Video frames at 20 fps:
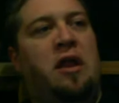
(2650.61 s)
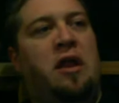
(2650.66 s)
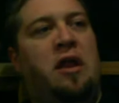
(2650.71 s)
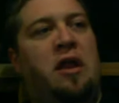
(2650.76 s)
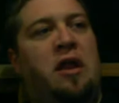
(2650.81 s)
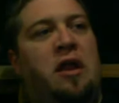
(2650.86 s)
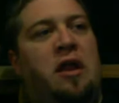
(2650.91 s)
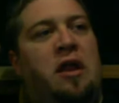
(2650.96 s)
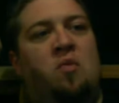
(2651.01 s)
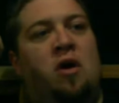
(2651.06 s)

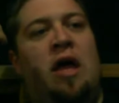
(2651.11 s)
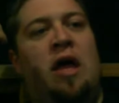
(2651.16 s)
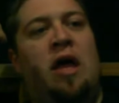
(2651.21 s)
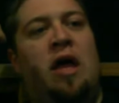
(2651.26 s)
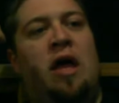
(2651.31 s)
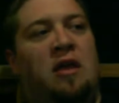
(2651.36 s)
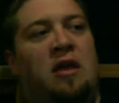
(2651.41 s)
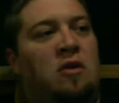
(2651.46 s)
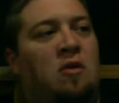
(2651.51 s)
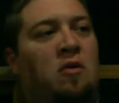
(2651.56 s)

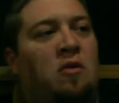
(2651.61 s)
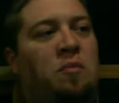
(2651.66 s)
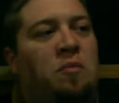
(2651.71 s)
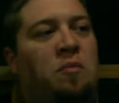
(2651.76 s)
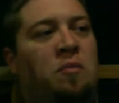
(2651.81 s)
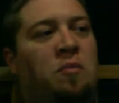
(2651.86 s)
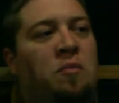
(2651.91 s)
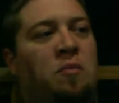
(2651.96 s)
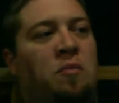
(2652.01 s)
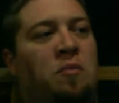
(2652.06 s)
any
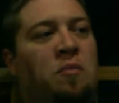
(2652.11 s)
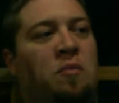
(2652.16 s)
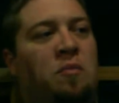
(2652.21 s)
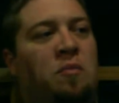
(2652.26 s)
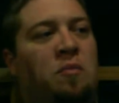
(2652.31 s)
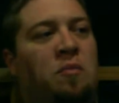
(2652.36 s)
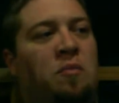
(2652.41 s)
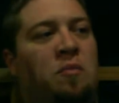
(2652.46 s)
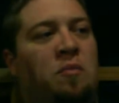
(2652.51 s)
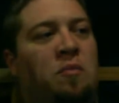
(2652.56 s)
pop,
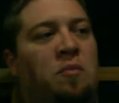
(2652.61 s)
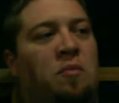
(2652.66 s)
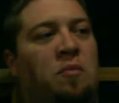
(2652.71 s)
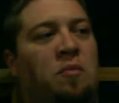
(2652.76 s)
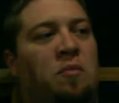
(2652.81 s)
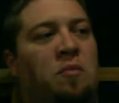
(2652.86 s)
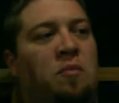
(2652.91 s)
soda.